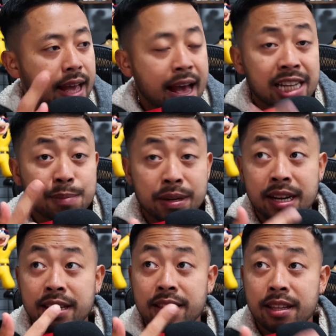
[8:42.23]

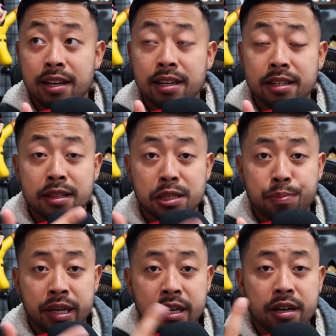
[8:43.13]
expedite the
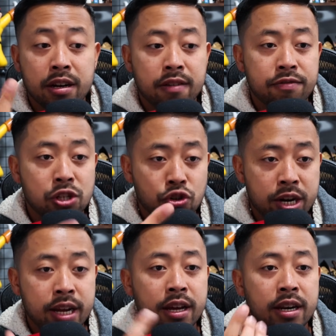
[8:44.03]
speed of the
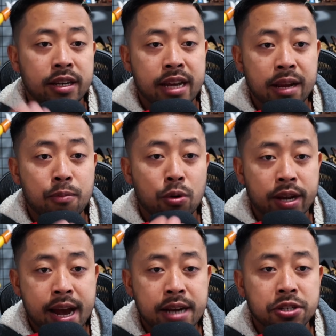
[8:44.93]
trading and getting more
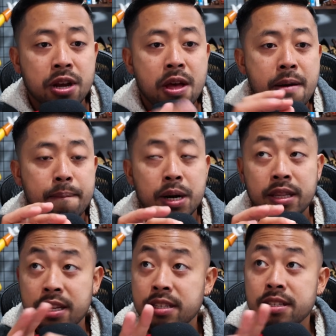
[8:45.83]
cash.
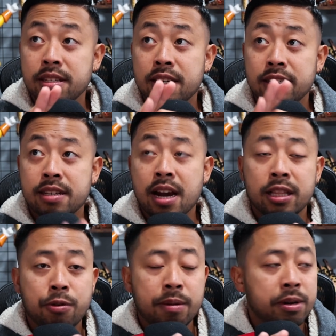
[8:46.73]
But this is
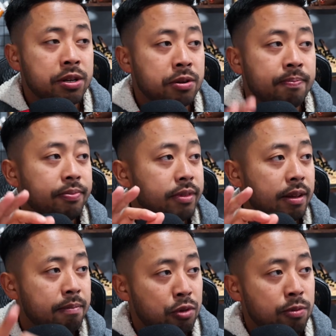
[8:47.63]
exactly what I'm going to do.
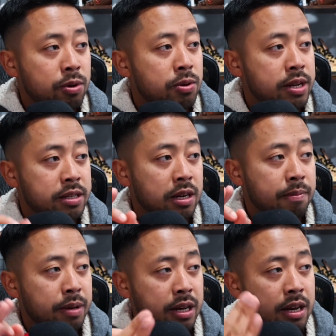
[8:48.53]
Moomoo is going to
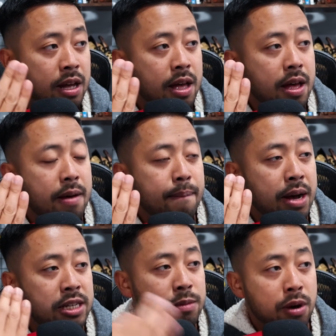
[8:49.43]
be
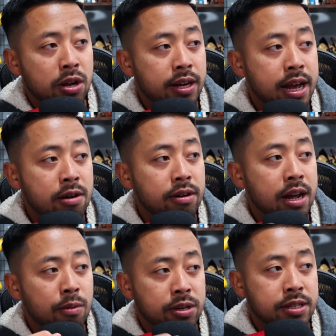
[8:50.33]
my small account,
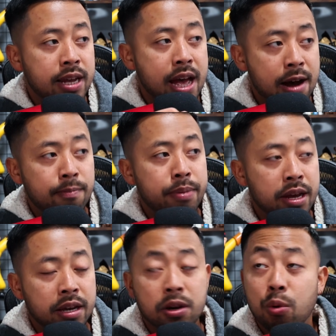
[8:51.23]
and we're going to see how
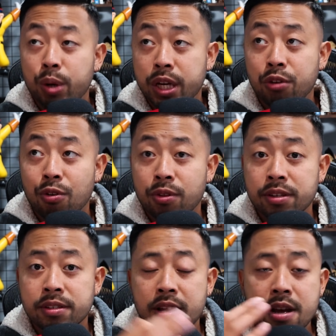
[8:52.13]
big we could grow this.